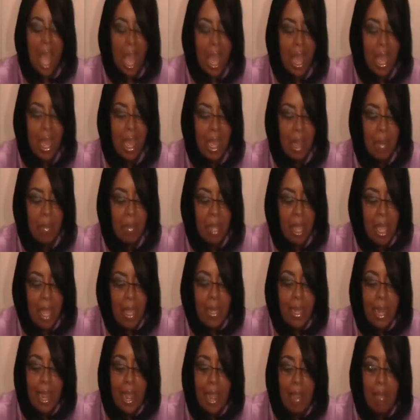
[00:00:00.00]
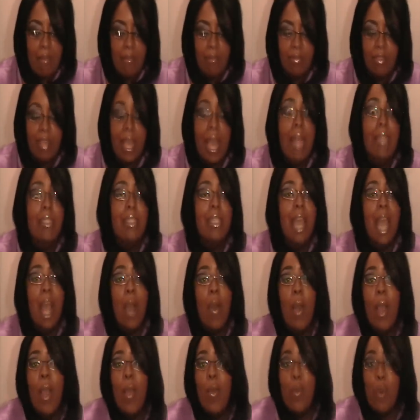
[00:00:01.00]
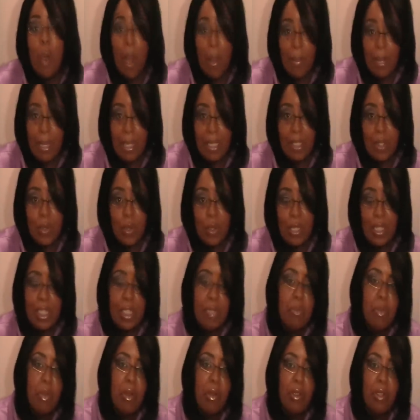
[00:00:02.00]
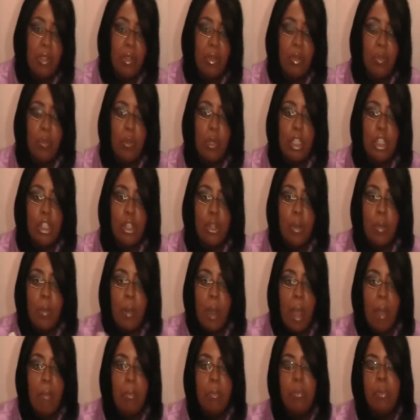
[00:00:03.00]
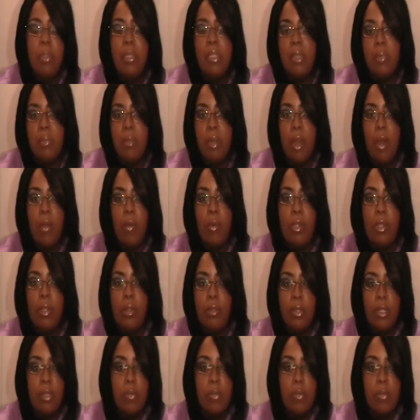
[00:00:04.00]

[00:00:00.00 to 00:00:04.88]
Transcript: Um, now, that's how a woman is going to smell you. What you'll probably smell when you